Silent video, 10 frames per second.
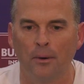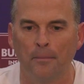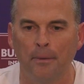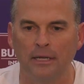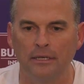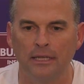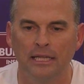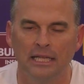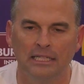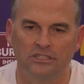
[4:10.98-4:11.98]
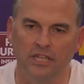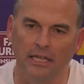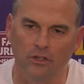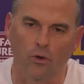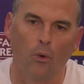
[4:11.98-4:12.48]
but
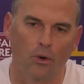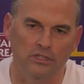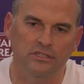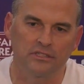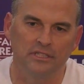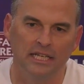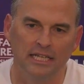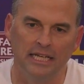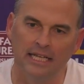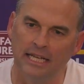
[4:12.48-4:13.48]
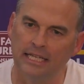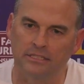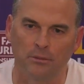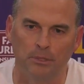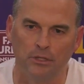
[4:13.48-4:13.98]
stayed the course and hit
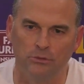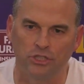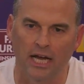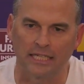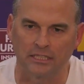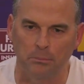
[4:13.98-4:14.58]
some huge shots.